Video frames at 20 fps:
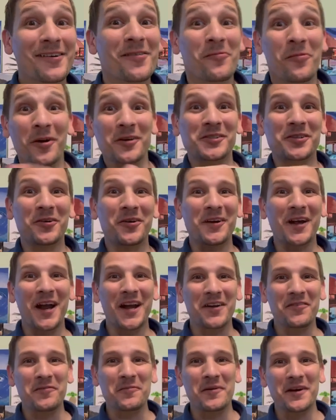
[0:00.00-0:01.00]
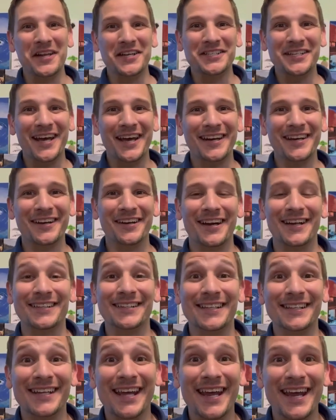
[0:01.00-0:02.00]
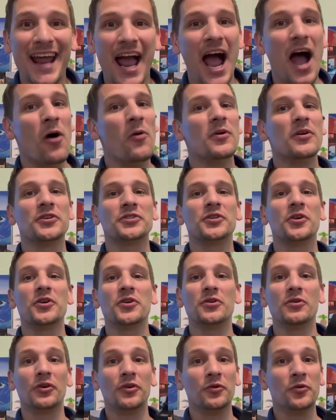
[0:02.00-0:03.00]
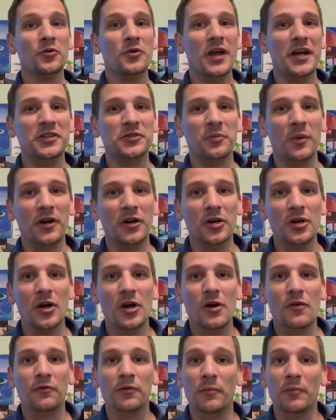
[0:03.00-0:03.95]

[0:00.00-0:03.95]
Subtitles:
What's going on, everybody? Chad here, and today I want to show you a crew neck sweater